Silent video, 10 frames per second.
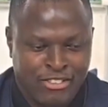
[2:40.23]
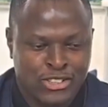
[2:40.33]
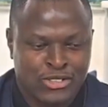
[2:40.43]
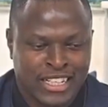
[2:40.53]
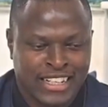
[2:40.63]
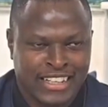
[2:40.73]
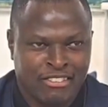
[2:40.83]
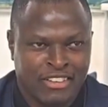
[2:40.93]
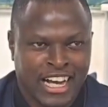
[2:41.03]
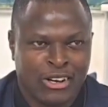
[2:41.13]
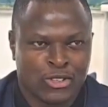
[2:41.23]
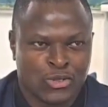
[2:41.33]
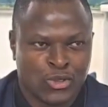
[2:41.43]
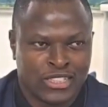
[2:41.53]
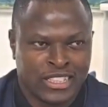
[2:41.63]
Fortunately, the figure he
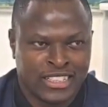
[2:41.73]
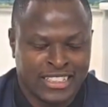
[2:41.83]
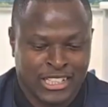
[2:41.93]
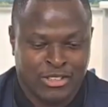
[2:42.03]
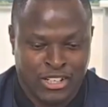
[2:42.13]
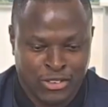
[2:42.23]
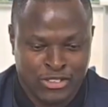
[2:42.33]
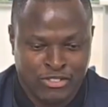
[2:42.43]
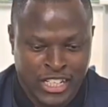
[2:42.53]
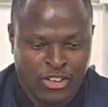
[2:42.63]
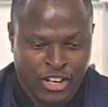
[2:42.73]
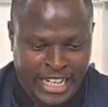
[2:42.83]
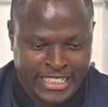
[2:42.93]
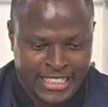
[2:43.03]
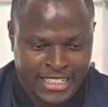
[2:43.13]
was quoting is actually not very
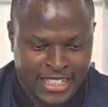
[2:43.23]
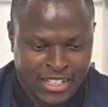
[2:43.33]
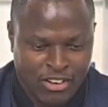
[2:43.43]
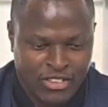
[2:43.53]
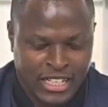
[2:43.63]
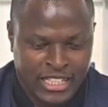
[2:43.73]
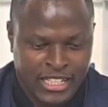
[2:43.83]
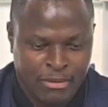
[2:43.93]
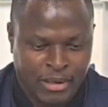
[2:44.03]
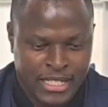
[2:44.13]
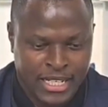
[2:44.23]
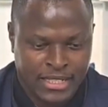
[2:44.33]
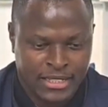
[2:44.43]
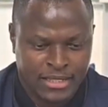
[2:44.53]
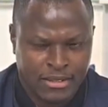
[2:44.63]
correct, of that
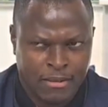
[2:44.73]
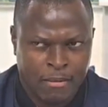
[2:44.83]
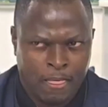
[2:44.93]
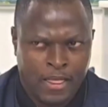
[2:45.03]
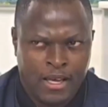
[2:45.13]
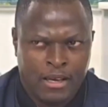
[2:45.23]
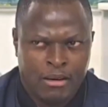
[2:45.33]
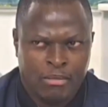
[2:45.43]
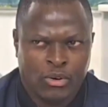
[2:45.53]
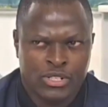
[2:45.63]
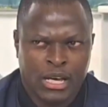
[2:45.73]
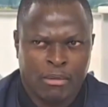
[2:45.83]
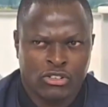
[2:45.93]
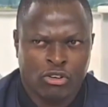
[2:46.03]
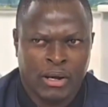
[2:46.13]
3%, because the
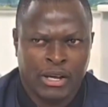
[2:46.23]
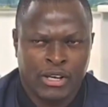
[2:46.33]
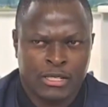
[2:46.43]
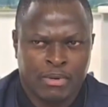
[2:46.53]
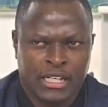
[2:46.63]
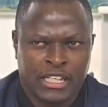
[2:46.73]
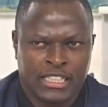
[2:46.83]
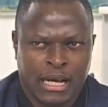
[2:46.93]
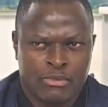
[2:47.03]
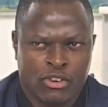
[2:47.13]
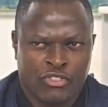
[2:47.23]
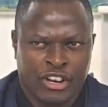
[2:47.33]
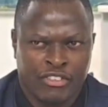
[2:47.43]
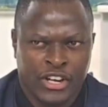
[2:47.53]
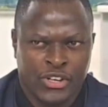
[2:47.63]
amount of money we are spending in terms of
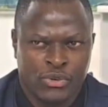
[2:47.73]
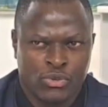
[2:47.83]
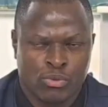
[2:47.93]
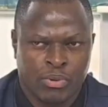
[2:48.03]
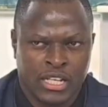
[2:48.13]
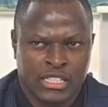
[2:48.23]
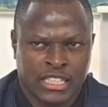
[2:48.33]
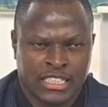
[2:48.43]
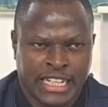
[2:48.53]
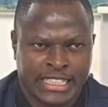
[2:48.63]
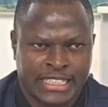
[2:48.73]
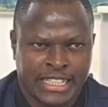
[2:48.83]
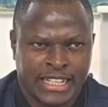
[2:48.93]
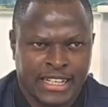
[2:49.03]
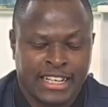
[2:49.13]
revenue to pay interest rate
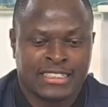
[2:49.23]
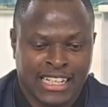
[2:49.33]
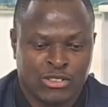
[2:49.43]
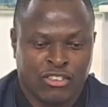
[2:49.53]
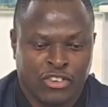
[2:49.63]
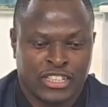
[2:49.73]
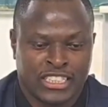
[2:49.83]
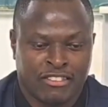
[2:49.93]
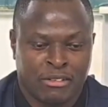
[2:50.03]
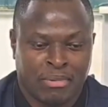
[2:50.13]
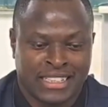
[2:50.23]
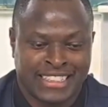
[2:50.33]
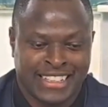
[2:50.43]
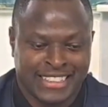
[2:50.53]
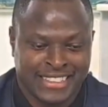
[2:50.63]
is actually
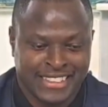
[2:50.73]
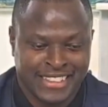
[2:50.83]
47%.